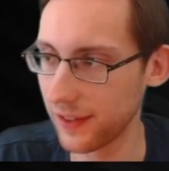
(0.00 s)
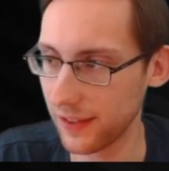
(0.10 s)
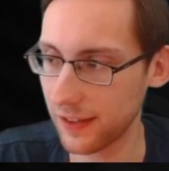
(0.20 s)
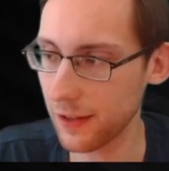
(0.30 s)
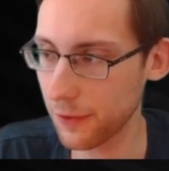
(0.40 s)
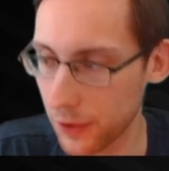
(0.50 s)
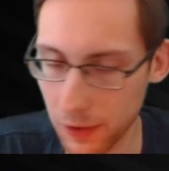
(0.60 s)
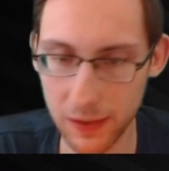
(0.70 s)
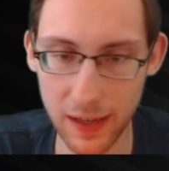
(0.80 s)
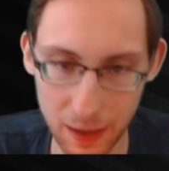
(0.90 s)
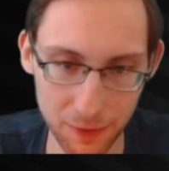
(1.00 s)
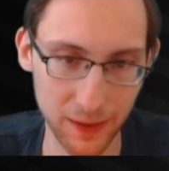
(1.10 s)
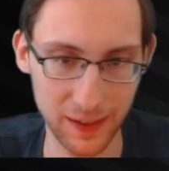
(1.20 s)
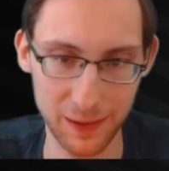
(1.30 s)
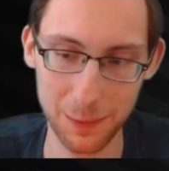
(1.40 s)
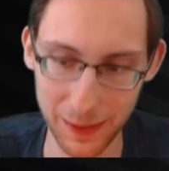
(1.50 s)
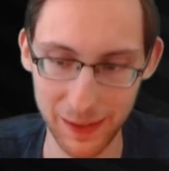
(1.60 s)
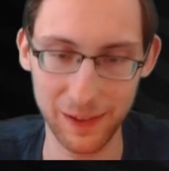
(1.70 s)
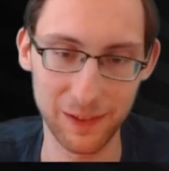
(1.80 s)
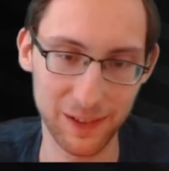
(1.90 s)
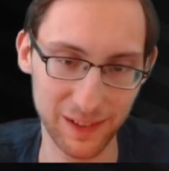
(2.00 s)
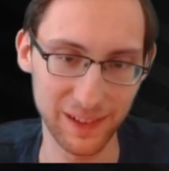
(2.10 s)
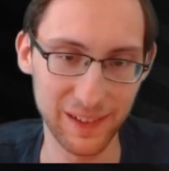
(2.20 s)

let's have a good lava land, please.